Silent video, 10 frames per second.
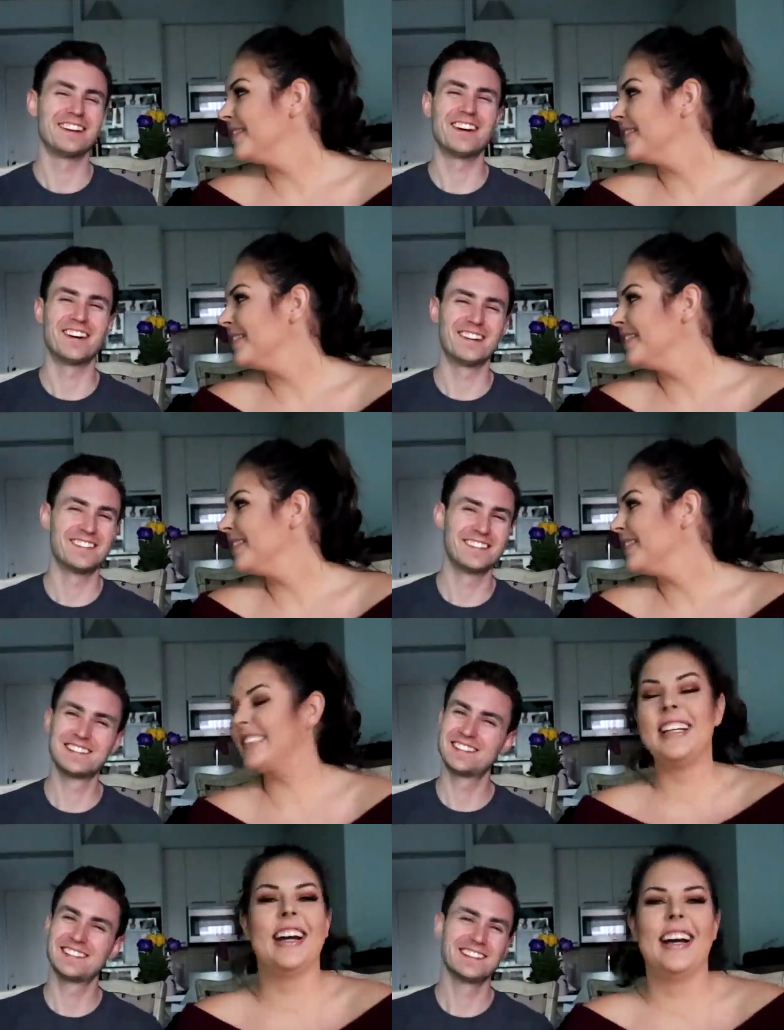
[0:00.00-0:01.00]
Speaker 1: no.
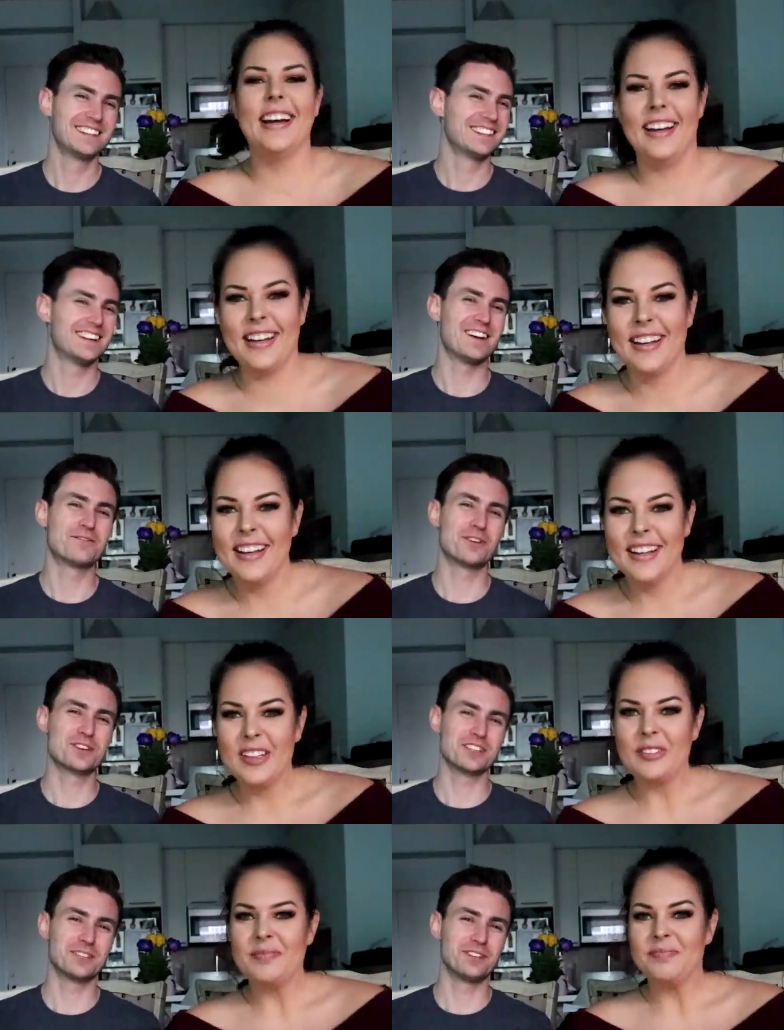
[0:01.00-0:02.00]

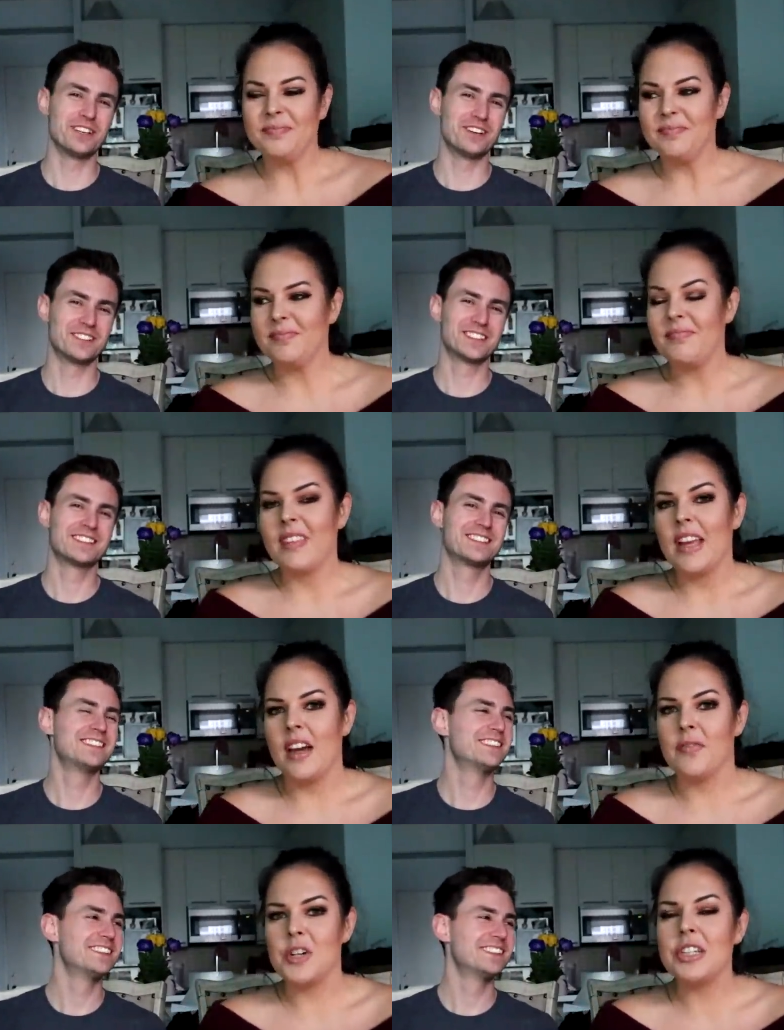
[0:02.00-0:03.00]
Unfortunately, we don't.
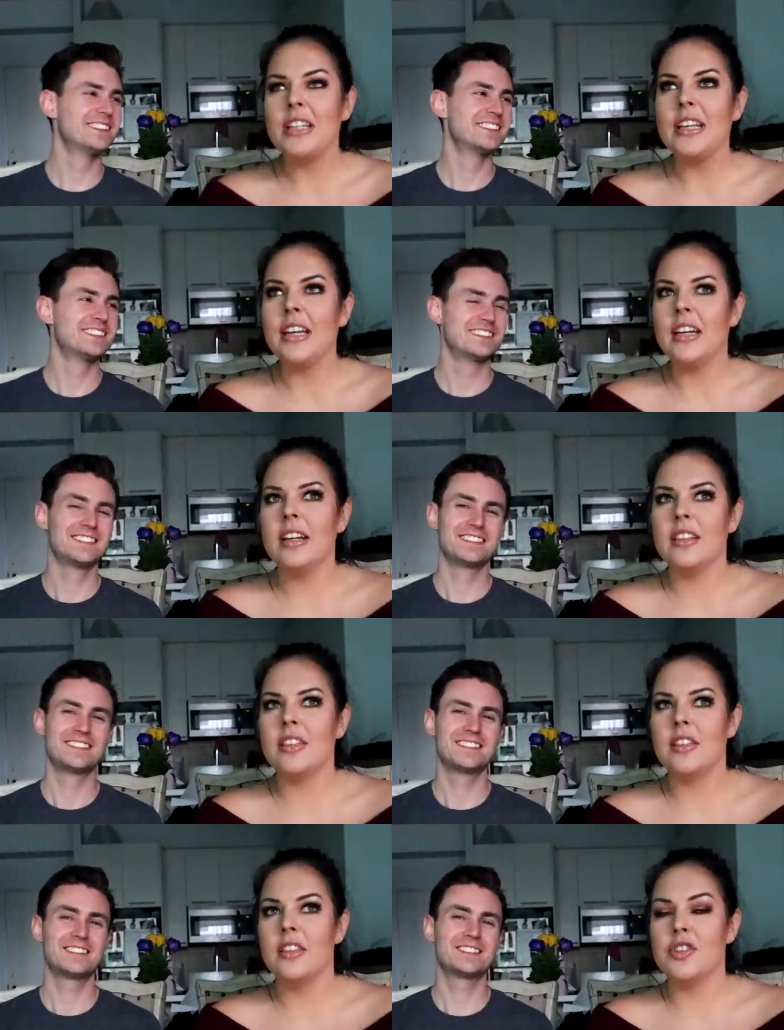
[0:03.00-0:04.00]
Speaker 2: Unfortunately,
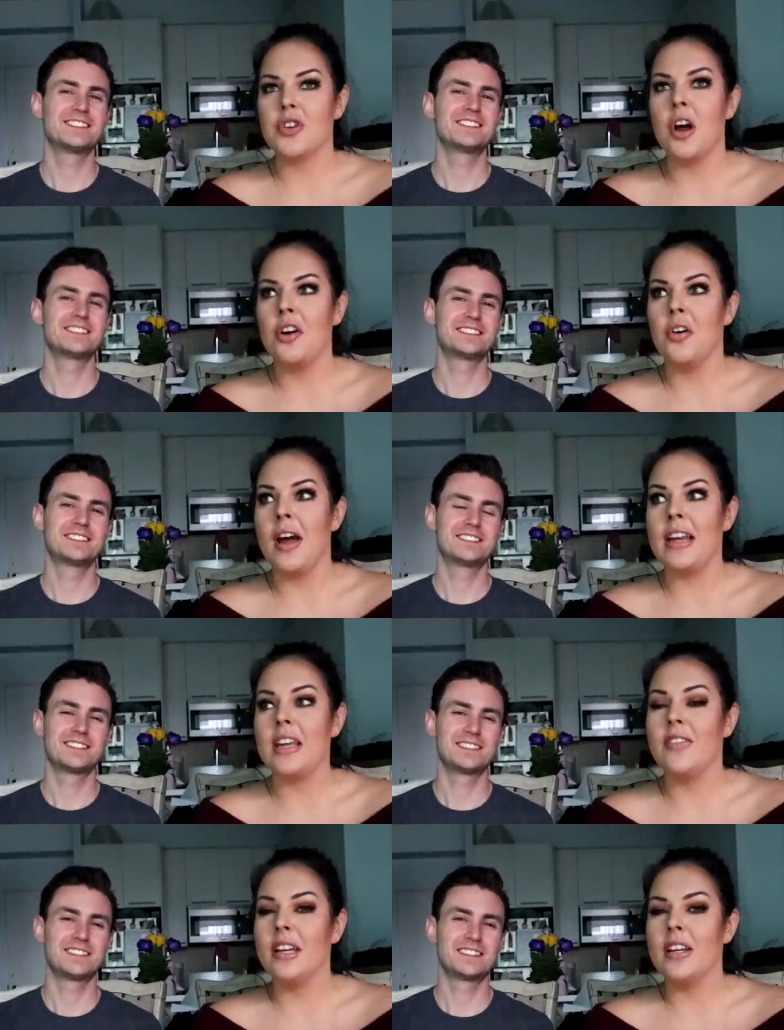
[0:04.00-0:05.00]
the Toronto and
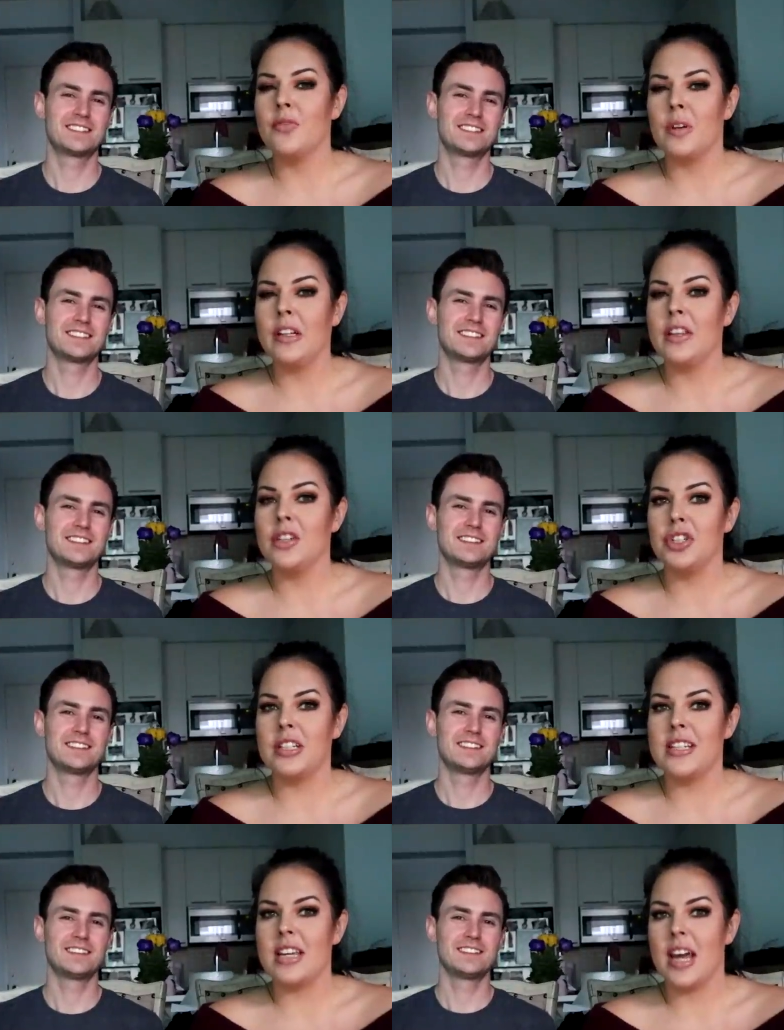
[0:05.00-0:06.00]
even really the
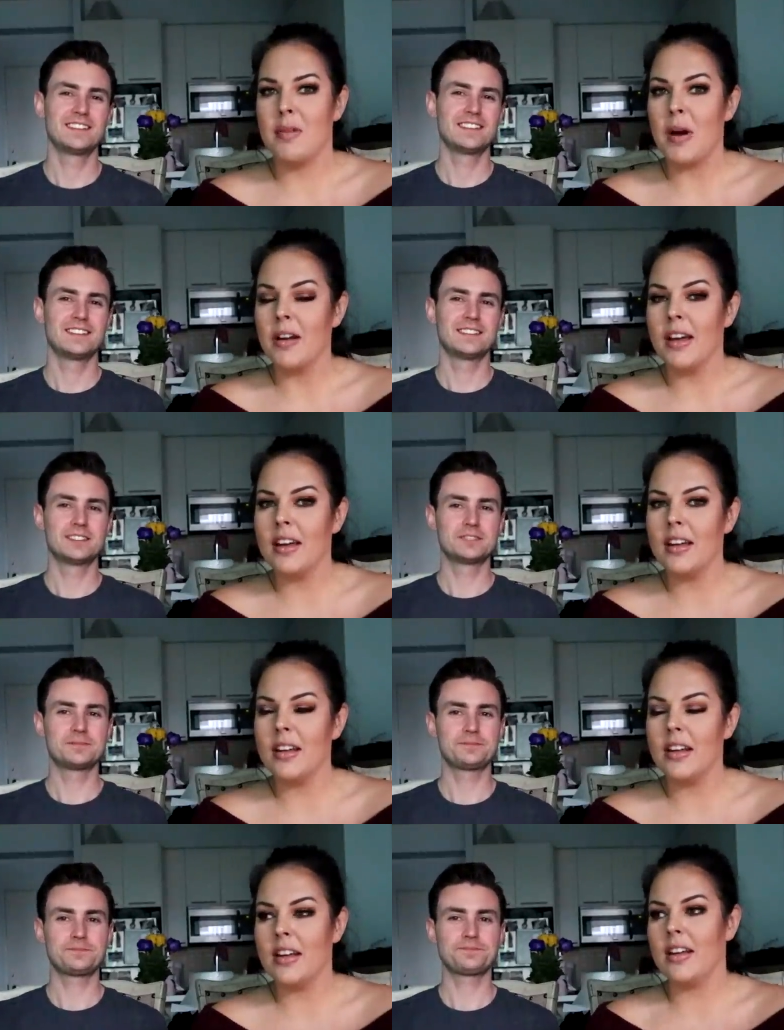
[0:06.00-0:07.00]
GTA market
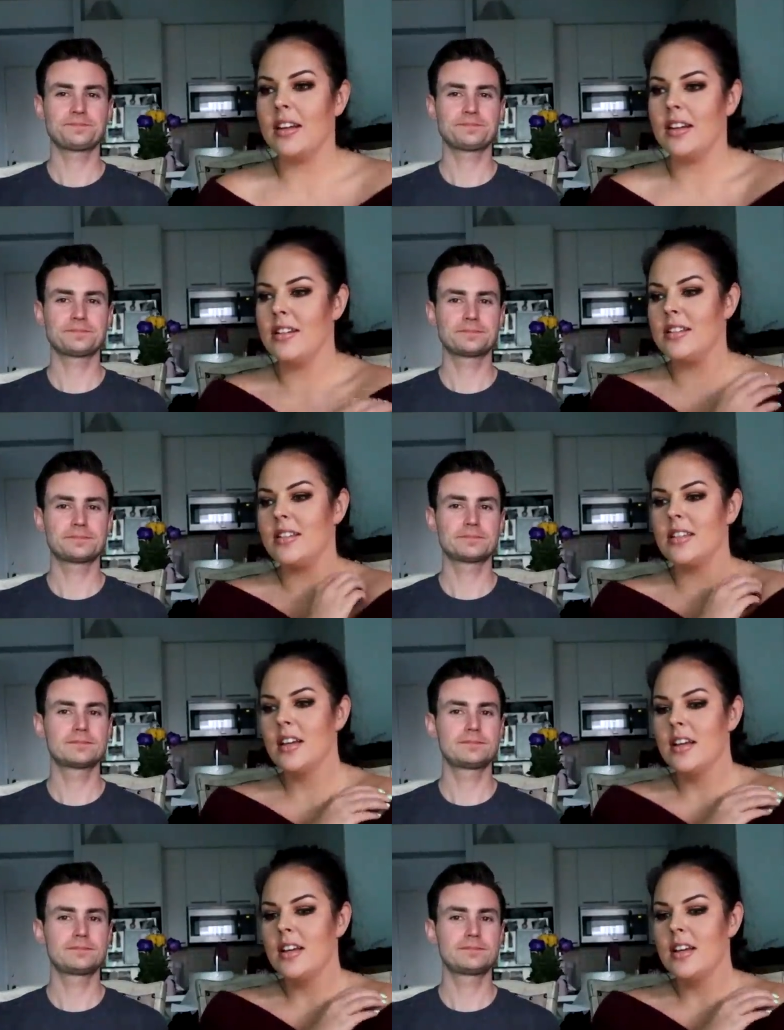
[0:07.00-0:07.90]
is